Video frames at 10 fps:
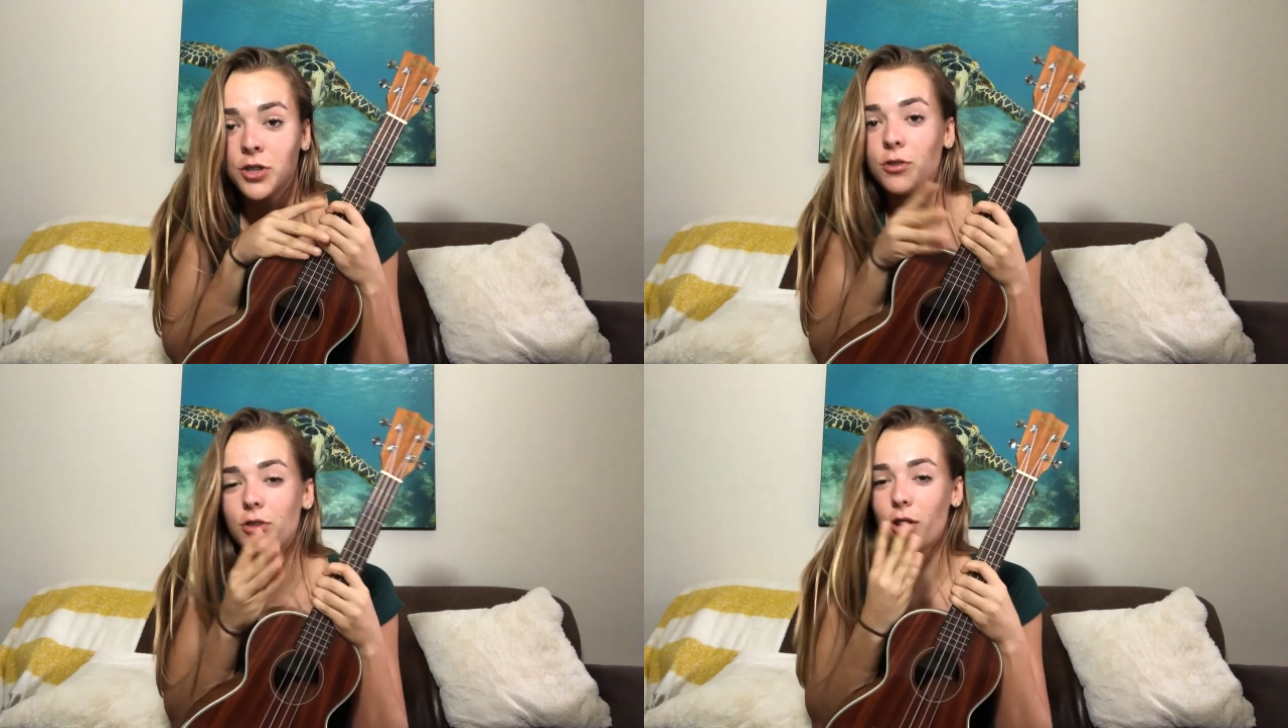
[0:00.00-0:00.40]

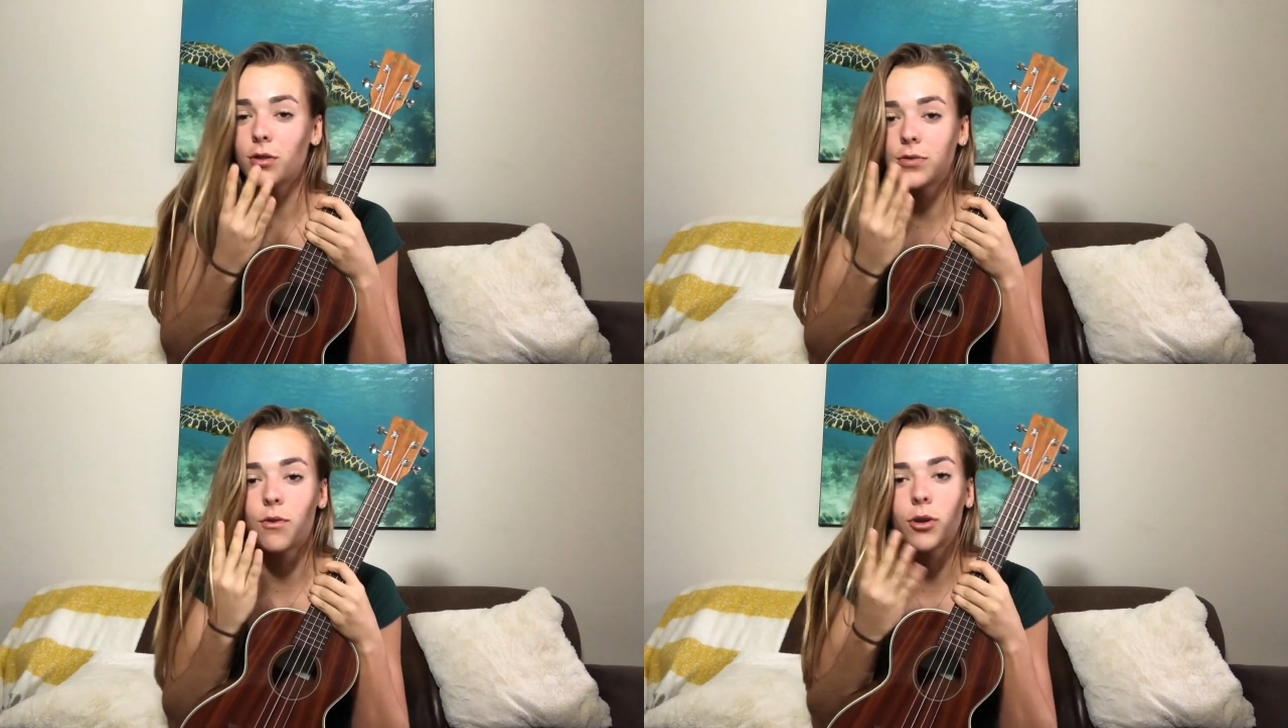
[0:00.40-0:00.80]
use
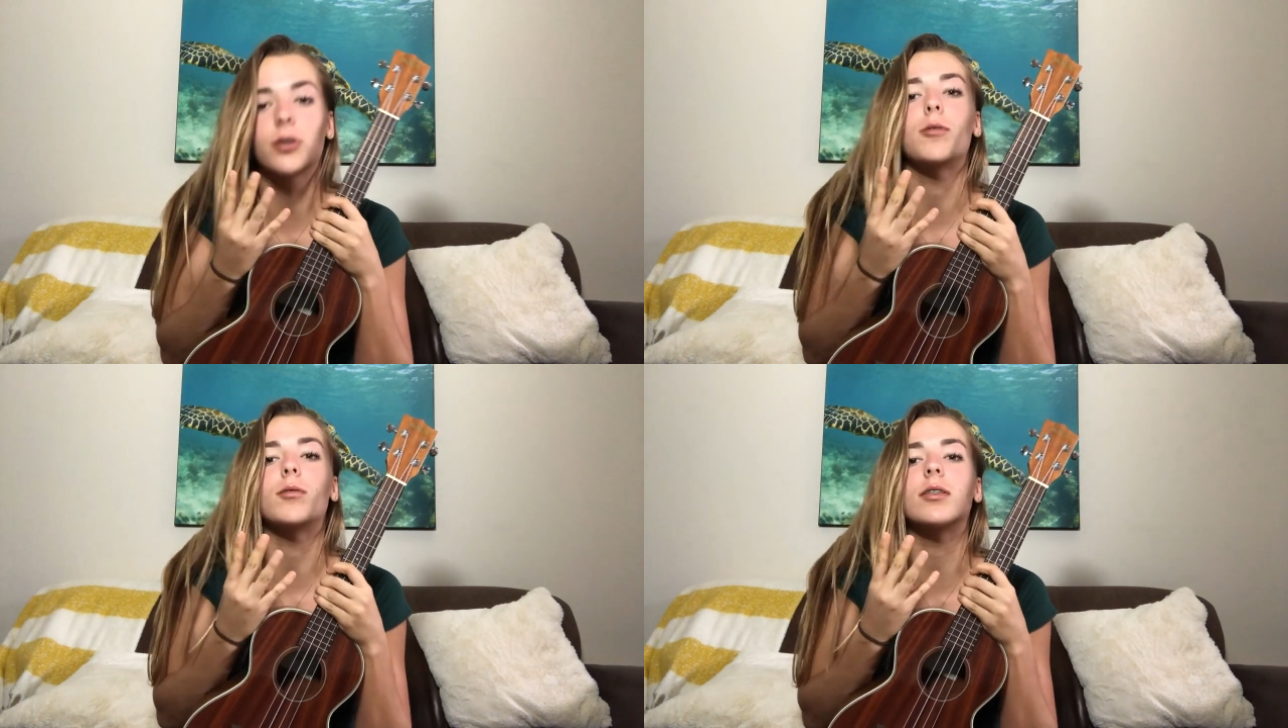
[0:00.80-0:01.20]
those 4
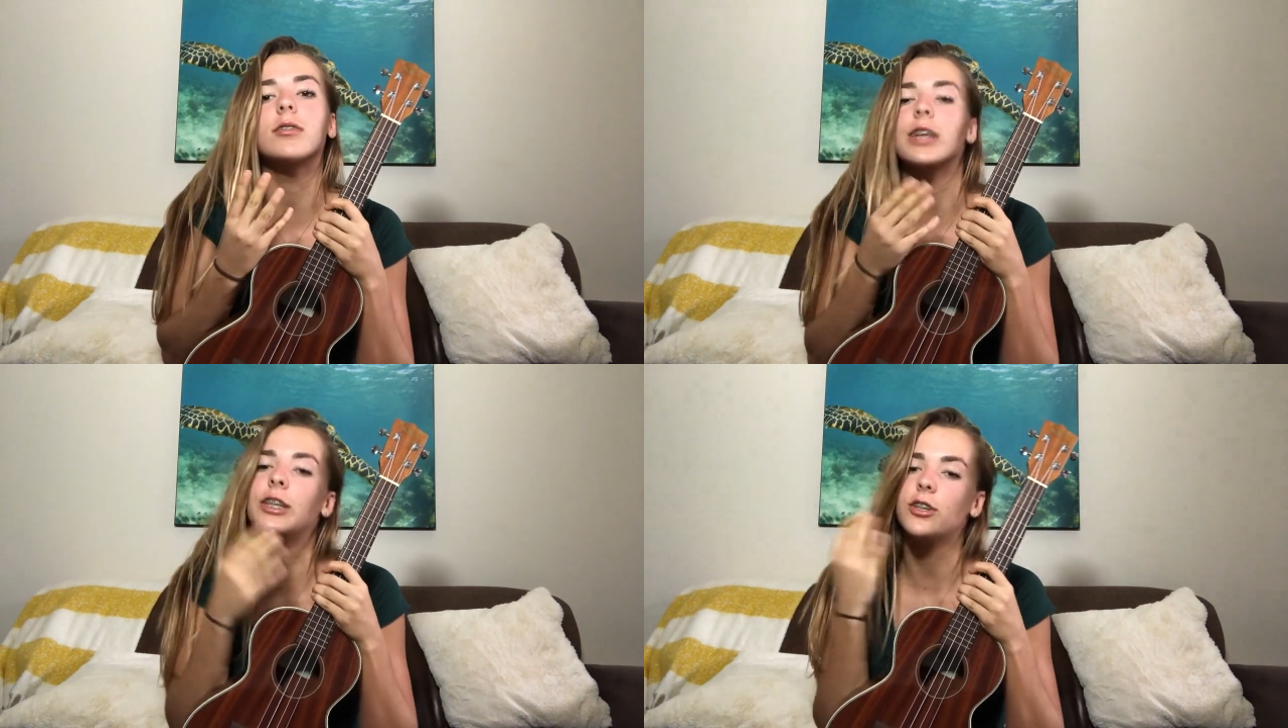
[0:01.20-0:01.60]

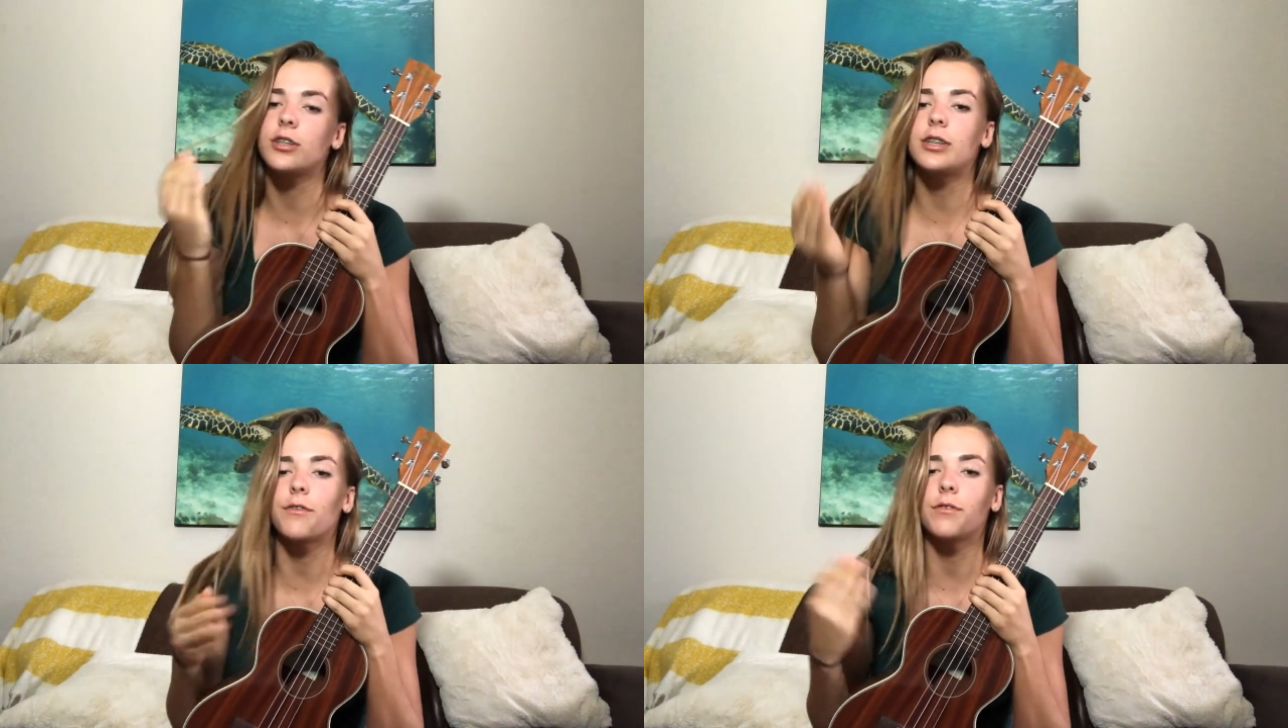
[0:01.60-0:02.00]
chords in
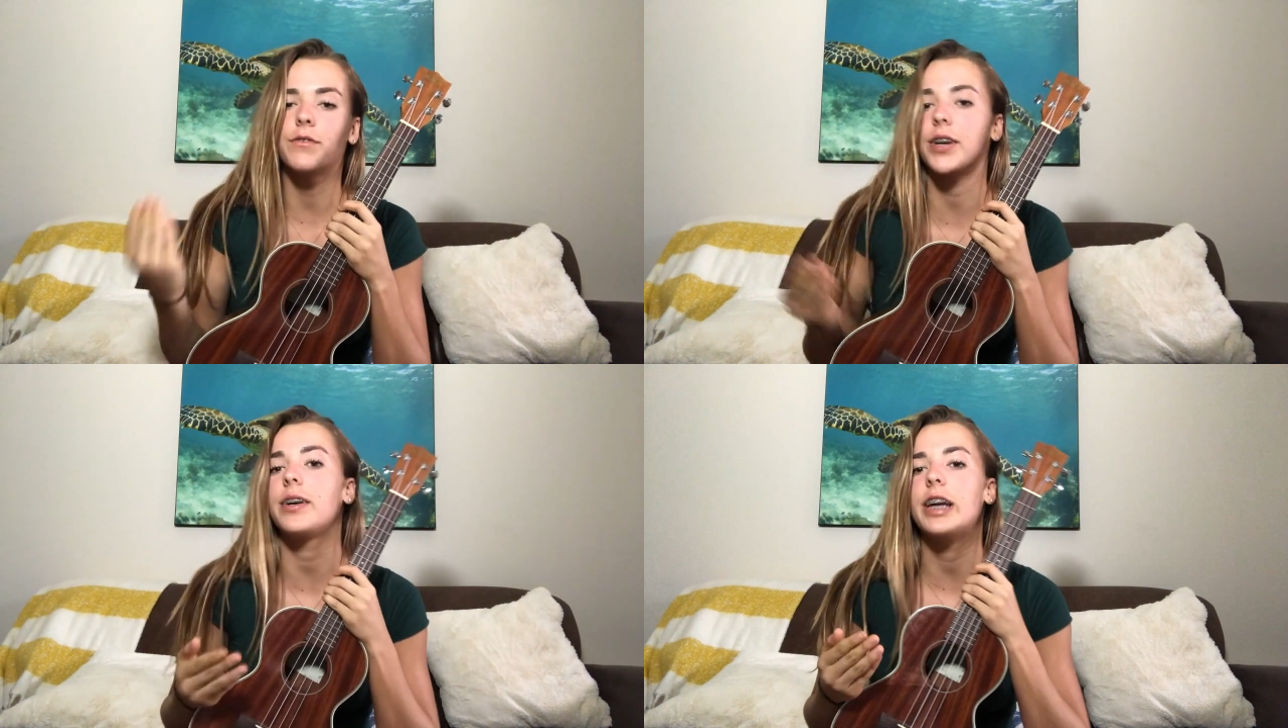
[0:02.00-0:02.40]
just different
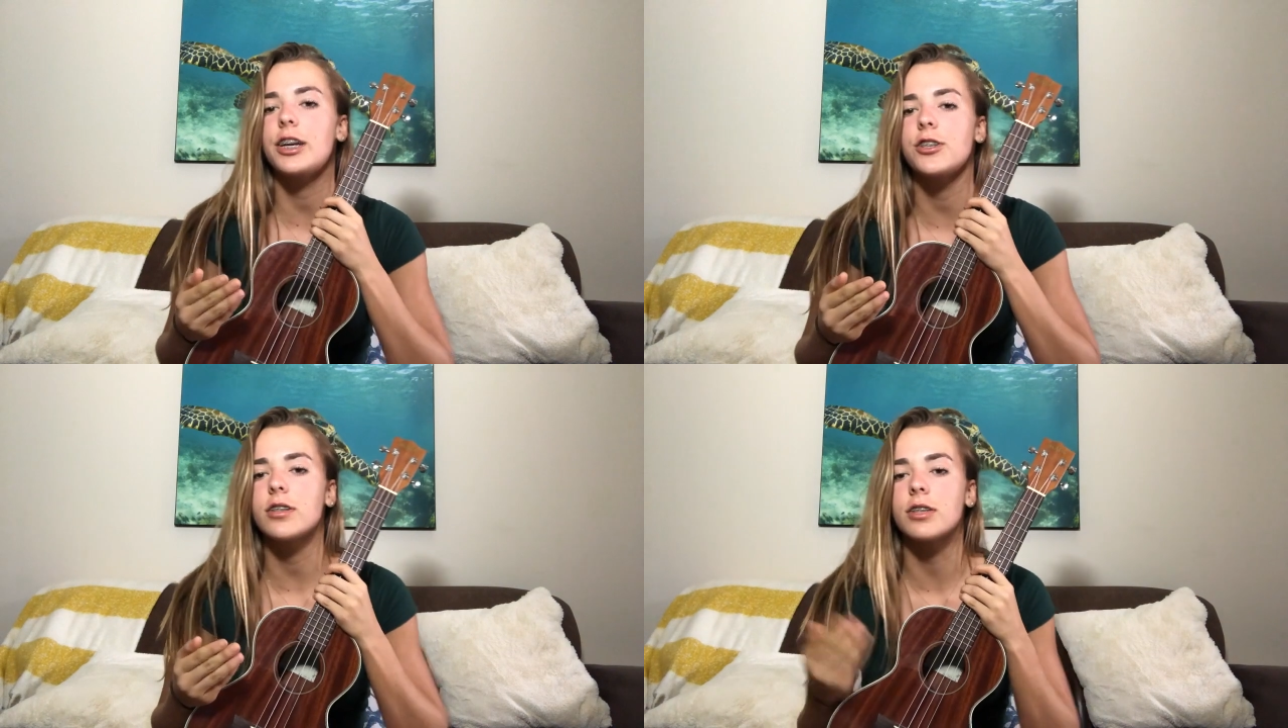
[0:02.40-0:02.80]

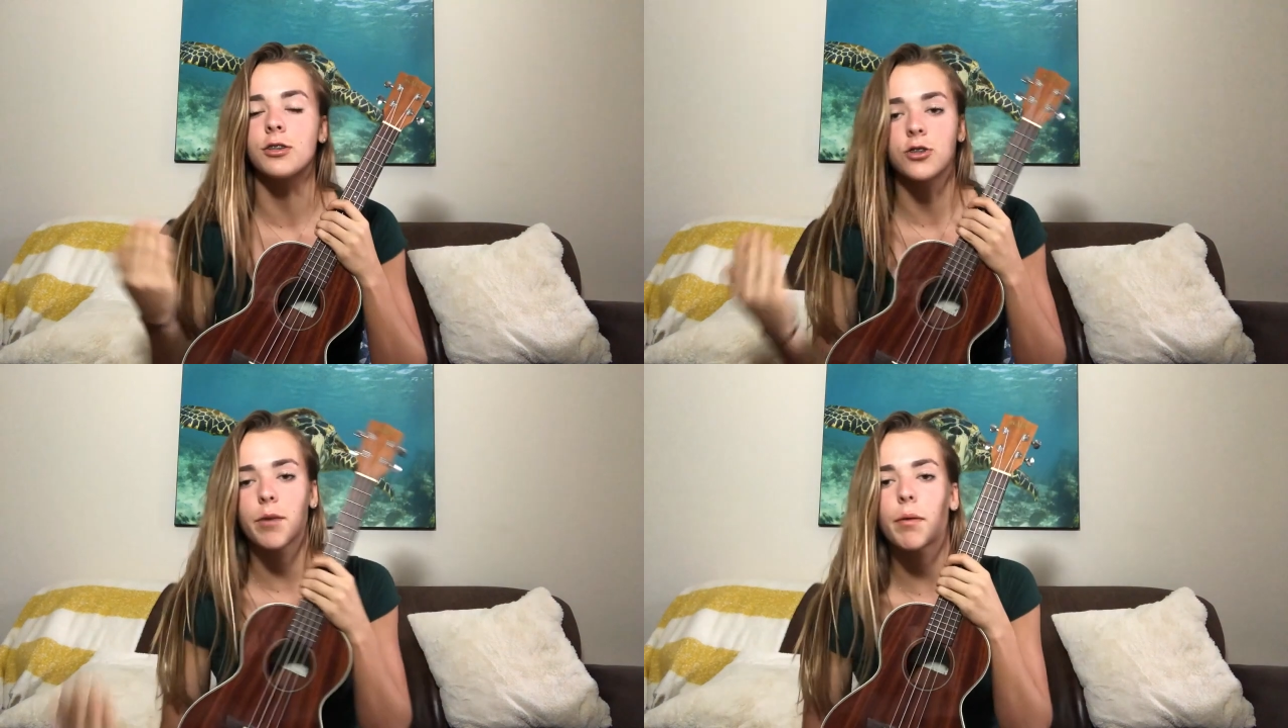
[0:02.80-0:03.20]
variations and
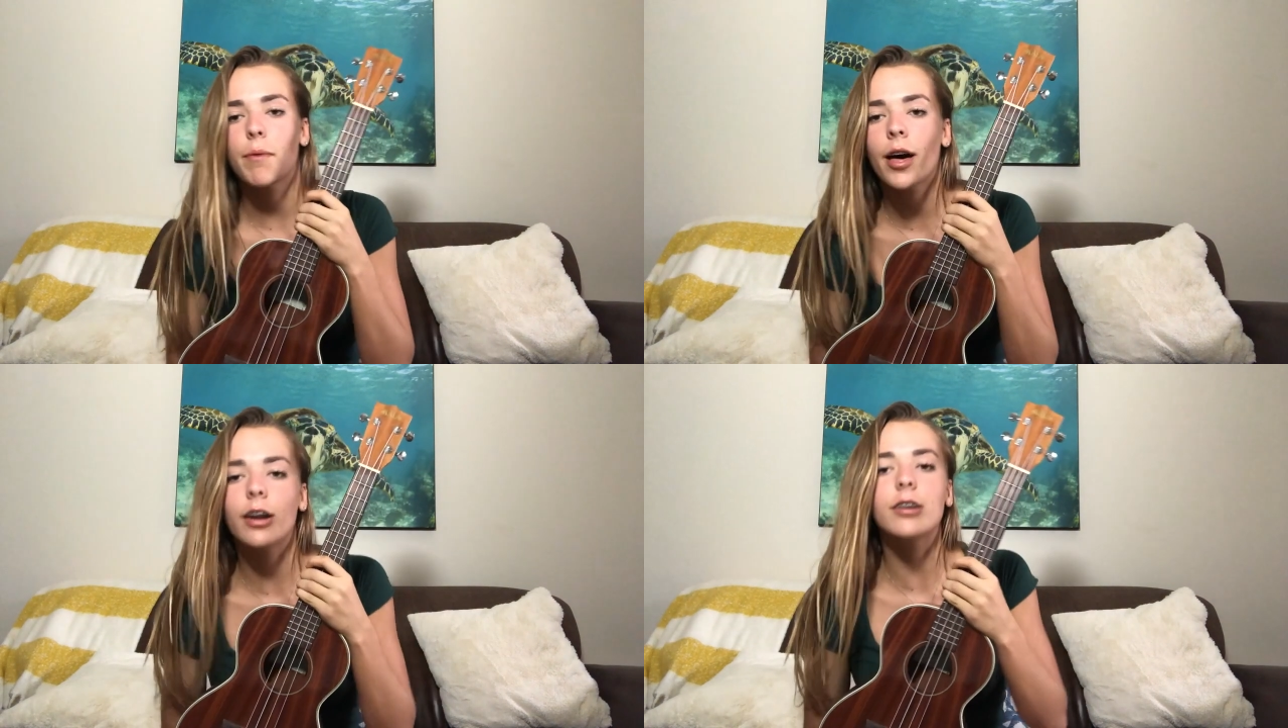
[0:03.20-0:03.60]
strumming
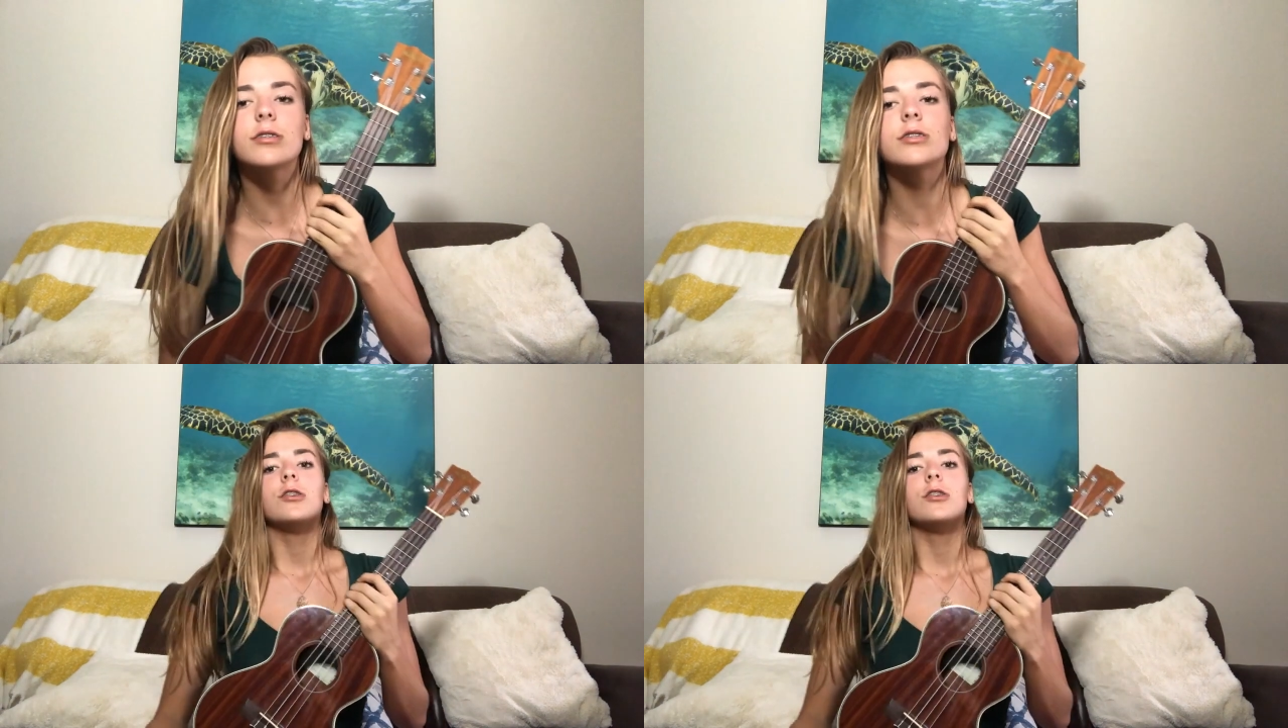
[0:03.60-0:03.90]
patterns.